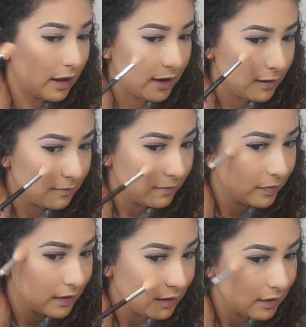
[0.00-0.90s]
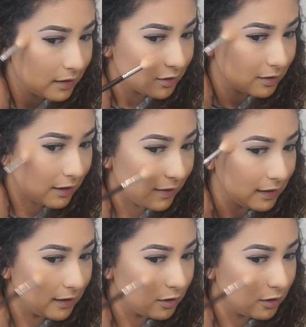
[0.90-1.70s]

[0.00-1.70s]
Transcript: line. So now I